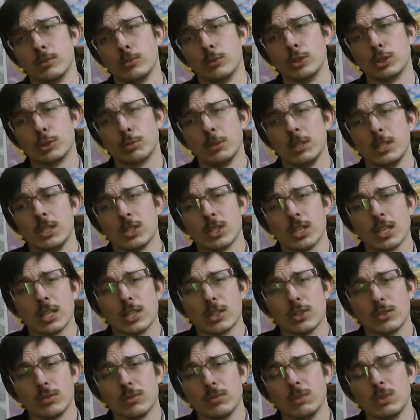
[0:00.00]
which means
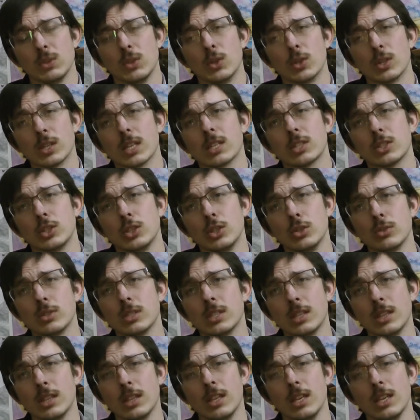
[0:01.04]
that you're not
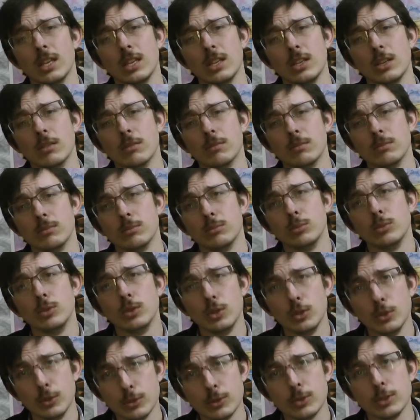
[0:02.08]
using the
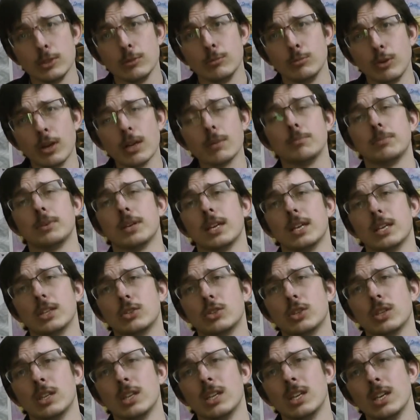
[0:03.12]
YouTube web
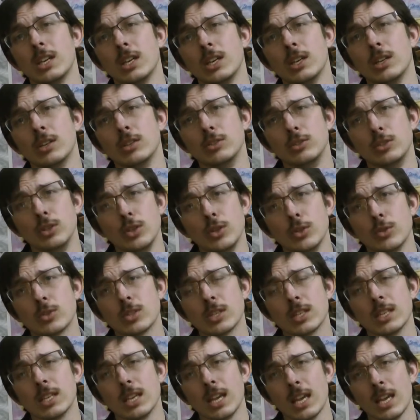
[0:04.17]
page, you're
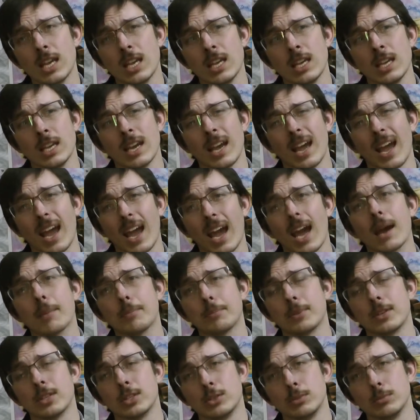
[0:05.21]
using an
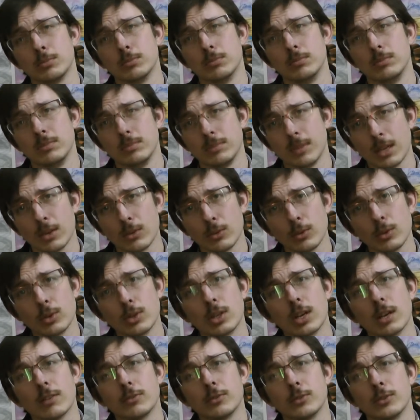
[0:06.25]
app that you
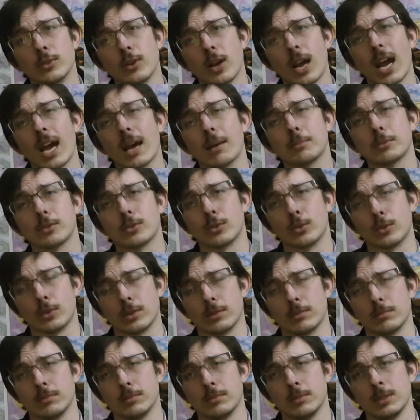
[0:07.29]
downloaded off of your app
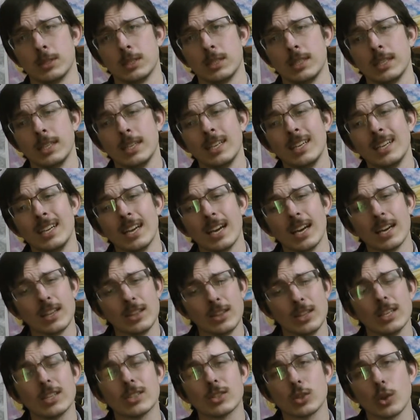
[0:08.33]
store.
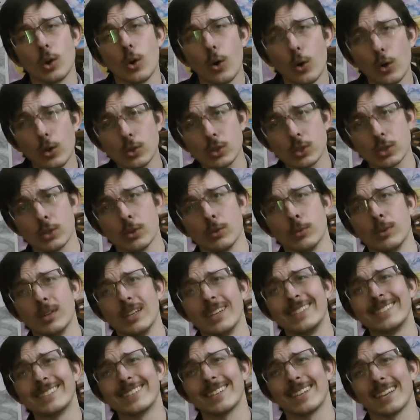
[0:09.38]
And this also
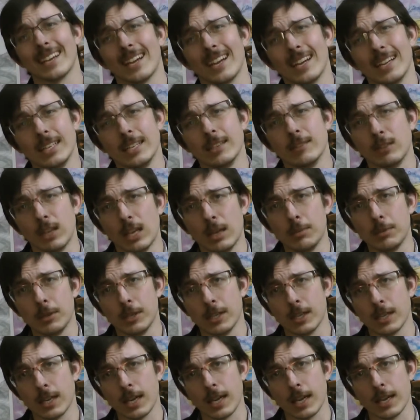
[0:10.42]
is a kind of
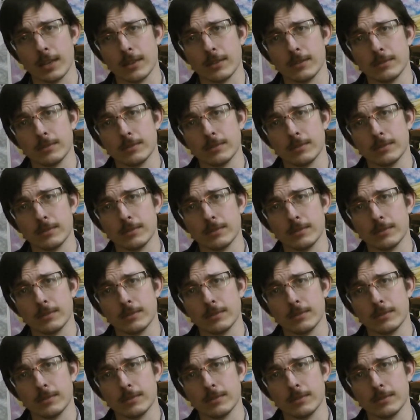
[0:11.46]
API.